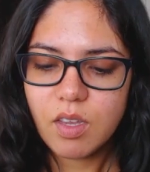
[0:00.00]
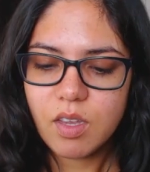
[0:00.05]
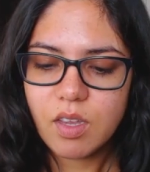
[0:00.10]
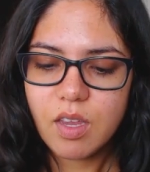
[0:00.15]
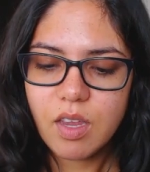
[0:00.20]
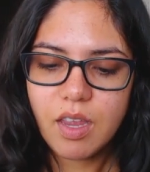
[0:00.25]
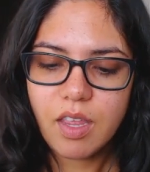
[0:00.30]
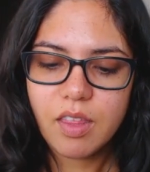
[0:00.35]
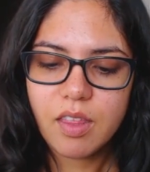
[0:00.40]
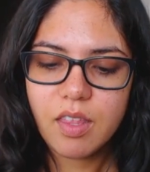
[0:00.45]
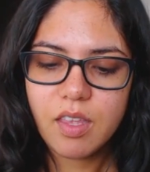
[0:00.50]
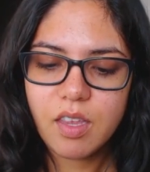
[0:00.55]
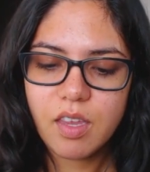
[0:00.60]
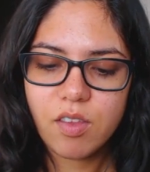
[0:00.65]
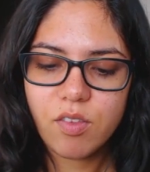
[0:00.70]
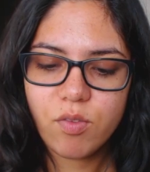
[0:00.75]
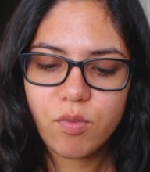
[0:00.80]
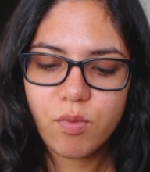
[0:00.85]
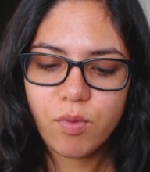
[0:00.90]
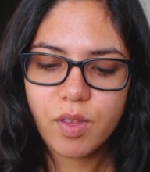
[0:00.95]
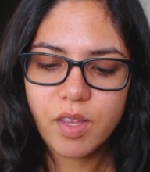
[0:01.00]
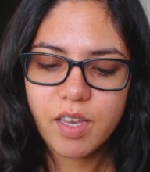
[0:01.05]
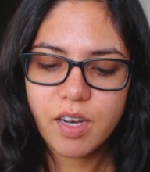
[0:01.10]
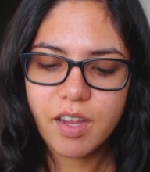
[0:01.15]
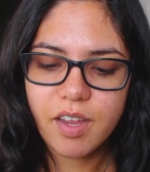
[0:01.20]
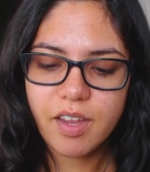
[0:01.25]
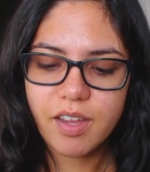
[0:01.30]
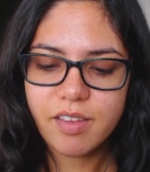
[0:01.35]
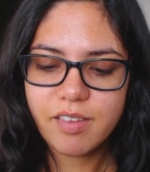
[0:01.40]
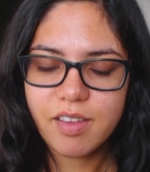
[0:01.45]
I think it's really
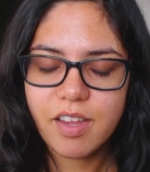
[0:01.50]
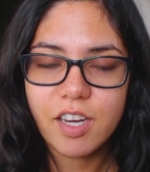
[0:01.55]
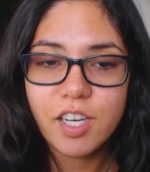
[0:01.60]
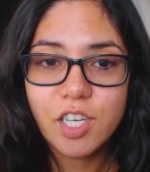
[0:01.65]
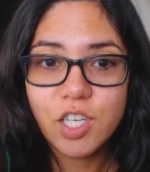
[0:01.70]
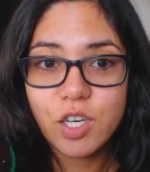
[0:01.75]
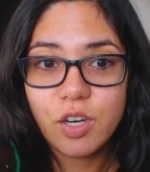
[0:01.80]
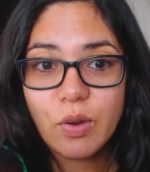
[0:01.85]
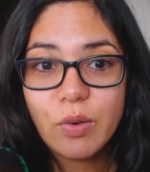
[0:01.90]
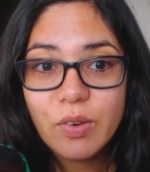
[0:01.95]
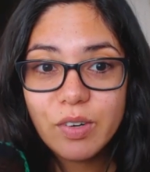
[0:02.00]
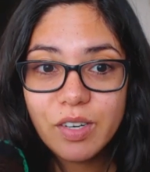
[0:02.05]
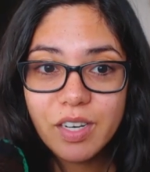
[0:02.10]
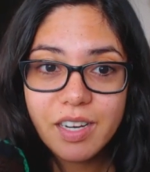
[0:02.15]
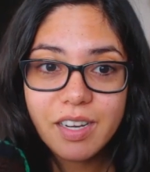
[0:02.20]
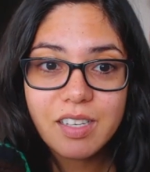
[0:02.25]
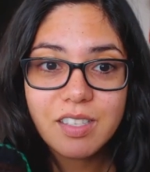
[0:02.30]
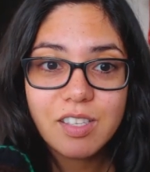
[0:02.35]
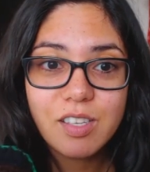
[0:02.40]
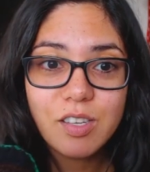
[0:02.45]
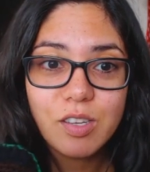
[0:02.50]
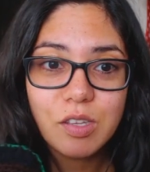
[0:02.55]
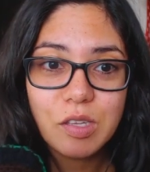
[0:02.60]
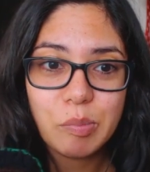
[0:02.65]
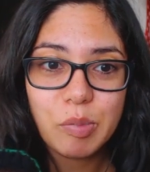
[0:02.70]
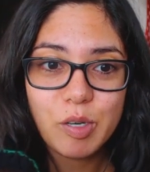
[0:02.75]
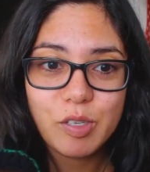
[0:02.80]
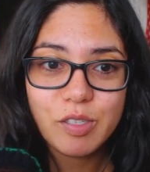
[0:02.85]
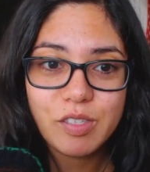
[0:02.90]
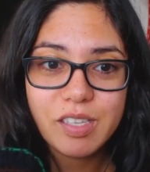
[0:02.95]
nice. I showed it to the
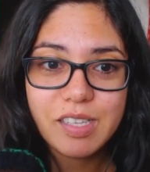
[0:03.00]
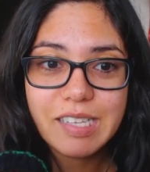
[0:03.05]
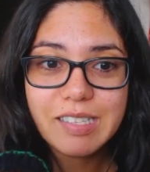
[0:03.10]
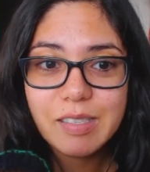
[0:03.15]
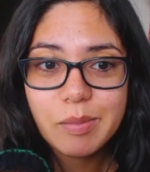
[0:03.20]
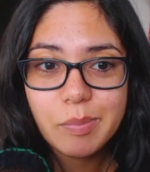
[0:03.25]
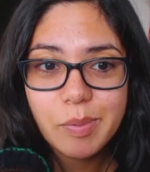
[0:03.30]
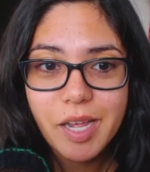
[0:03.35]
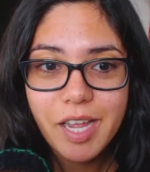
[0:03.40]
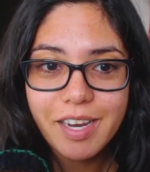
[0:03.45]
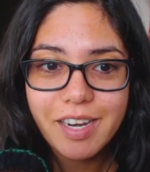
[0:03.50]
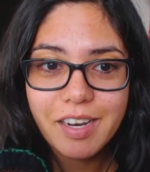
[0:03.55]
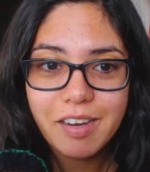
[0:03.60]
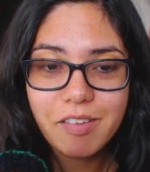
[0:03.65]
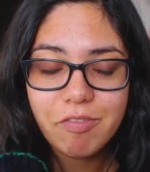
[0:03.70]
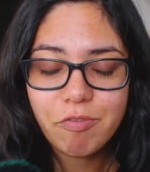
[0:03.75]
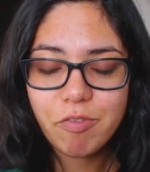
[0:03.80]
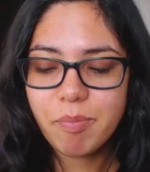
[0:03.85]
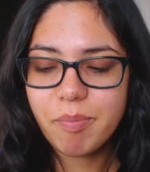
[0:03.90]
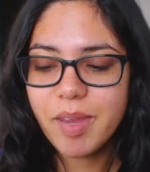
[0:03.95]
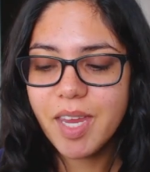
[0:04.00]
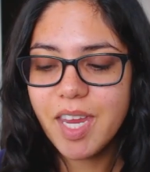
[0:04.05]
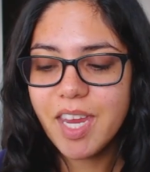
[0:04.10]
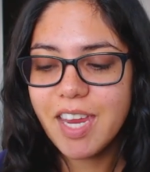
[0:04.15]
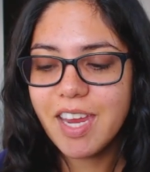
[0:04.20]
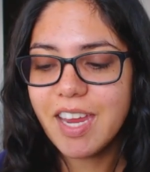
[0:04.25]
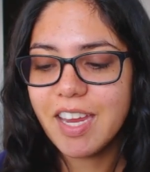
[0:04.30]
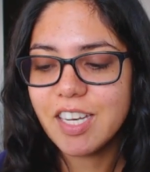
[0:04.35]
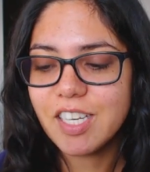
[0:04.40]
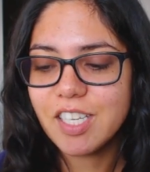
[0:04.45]
person that's buying it from
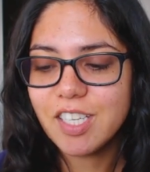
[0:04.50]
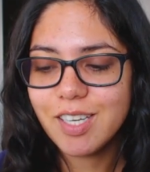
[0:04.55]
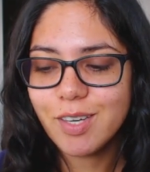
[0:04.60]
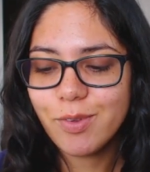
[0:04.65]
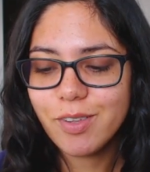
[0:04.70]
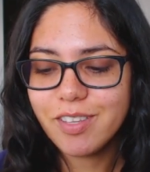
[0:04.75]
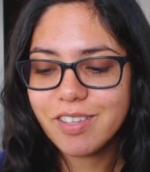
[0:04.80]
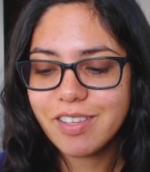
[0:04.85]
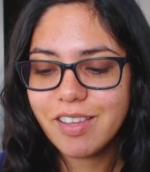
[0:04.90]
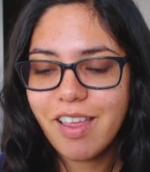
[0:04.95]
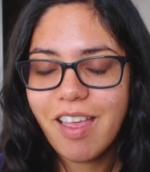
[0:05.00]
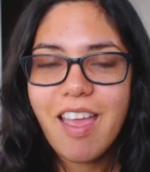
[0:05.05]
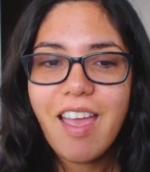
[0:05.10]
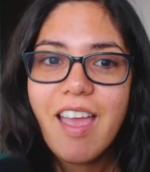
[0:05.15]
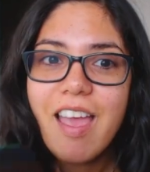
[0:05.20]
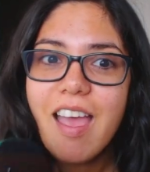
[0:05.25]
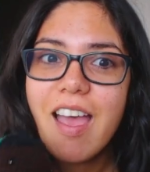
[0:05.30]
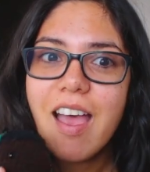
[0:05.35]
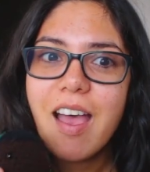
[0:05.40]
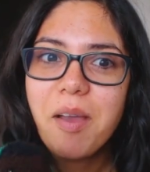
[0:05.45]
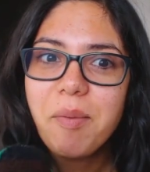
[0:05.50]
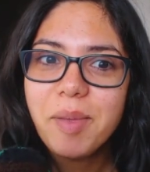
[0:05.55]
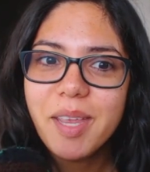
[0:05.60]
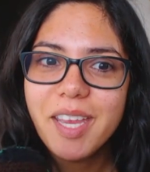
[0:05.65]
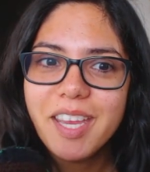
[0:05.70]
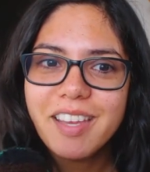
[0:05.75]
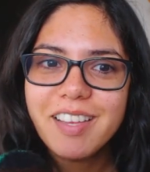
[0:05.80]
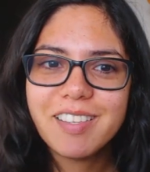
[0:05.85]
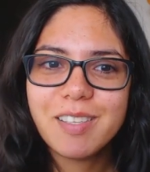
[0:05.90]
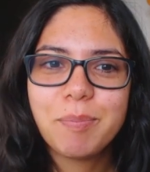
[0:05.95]
me, and she was
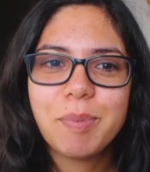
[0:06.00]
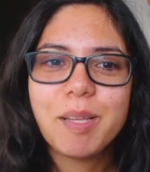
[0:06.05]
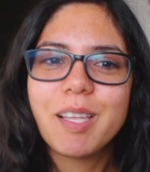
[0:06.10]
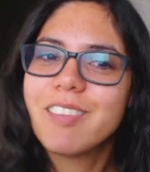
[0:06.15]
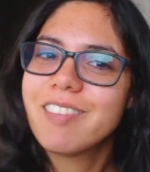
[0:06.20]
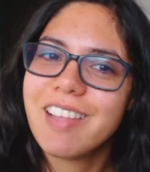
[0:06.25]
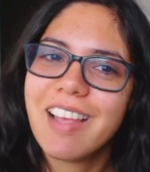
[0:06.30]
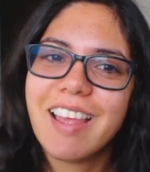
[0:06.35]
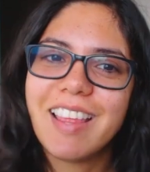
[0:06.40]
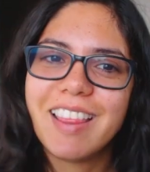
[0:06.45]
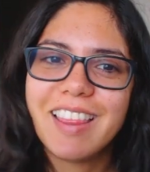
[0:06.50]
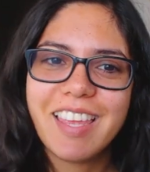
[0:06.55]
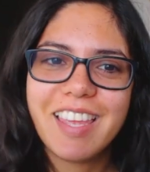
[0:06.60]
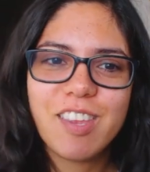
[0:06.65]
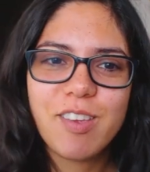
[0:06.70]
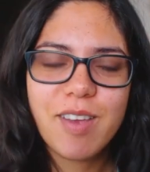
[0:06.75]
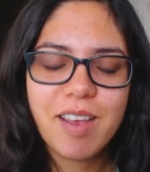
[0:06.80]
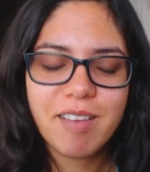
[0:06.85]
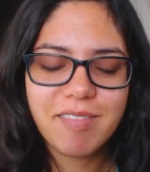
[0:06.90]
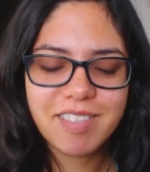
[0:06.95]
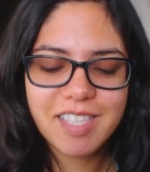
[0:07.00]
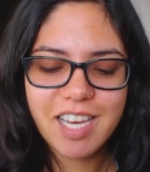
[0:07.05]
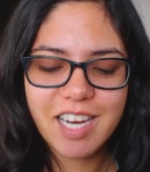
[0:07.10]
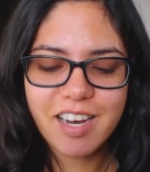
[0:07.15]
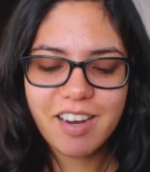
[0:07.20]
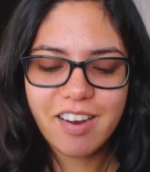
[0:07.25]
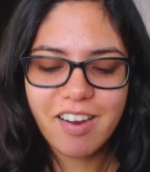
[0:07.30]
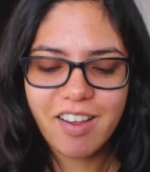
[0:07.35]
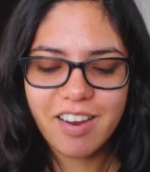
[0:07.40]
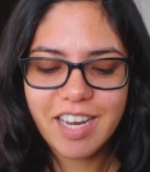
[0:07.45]
amazed. Plus, I think you have seen
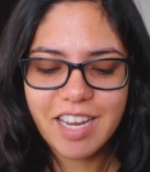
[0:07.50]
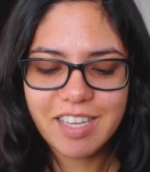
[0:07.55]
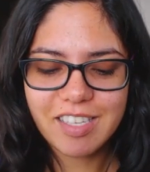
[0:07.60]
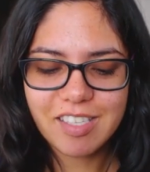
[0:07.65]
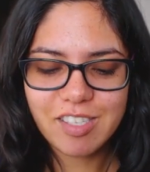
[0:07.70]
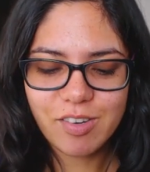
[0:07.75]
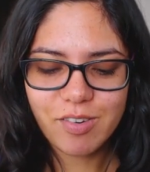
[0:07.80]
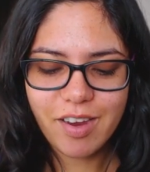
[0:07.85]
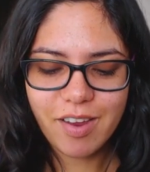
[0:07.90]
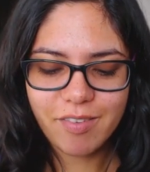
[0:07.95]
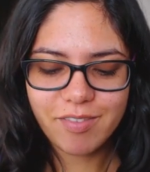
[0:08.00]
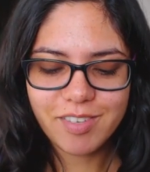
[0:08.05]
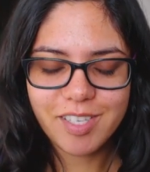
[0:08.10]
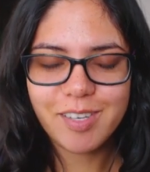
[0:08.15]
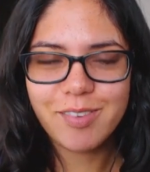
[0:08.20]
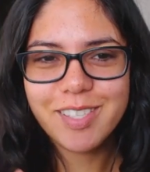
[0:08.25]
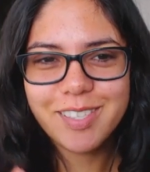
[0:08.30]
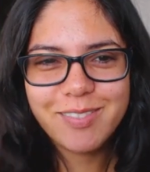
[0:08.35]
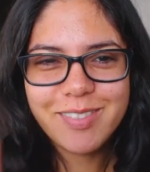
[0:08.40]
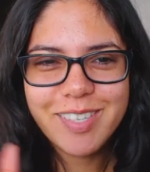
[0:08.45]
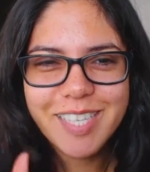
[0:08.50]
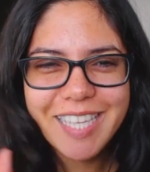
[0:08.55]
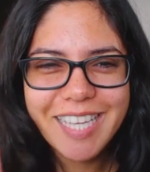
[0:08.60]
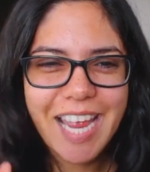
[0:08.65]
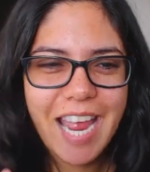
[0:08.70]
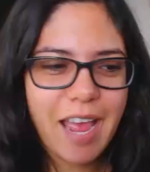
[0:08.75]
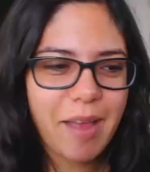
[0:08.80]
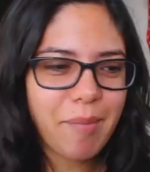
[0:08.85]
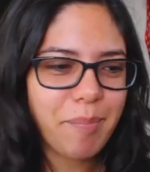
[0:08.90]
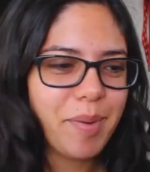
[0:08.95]
it on Instagram. She was really
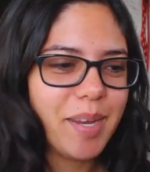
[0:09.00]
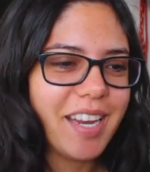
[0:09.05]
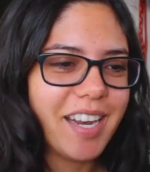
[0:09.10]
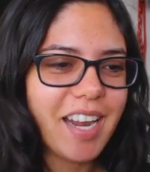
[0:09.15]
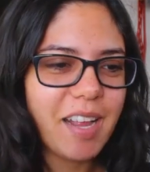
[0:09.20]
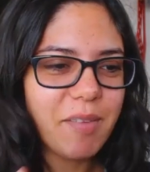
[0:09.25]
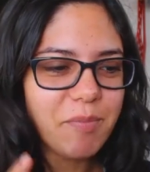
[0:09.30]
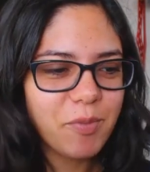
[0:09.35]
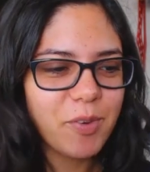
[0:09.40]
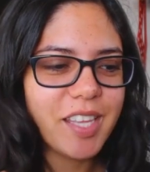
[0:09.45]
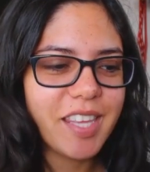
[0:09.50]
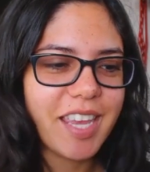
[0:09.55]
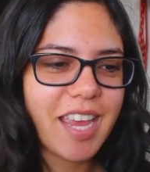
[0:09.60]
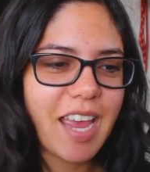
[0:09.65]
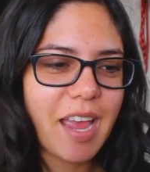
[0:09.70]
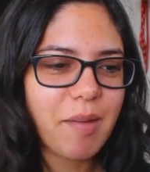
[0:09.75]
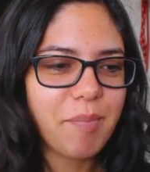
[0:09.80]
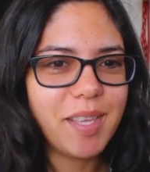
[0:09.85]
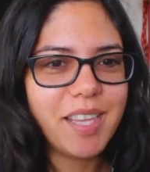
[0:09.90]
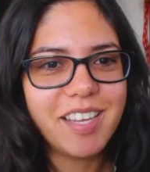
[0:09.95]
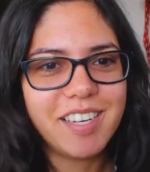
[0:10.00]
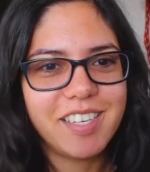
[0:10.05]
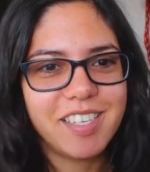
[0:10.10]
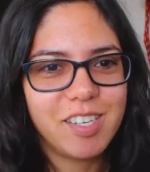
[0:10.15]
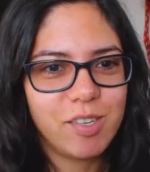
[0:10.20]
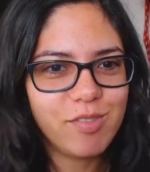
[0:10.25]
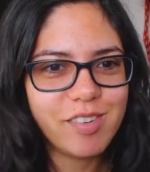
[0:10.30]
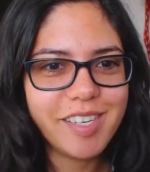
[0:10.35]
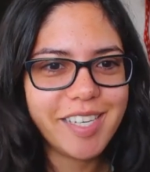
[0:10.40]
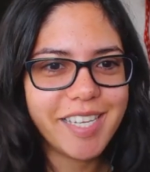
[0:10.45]
happy, and I'm really happy that
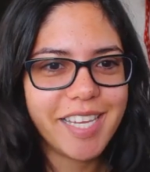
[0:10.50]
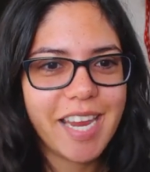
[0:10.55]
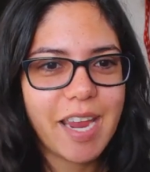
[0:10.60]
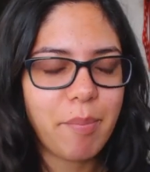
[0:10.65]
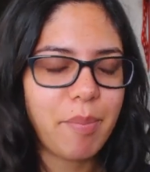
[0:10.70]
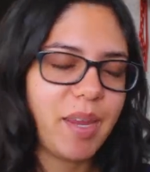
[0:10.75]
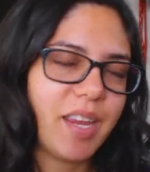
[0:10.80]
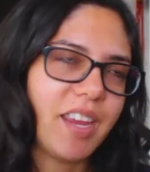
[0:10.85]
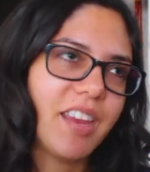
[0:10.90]
she's really happy.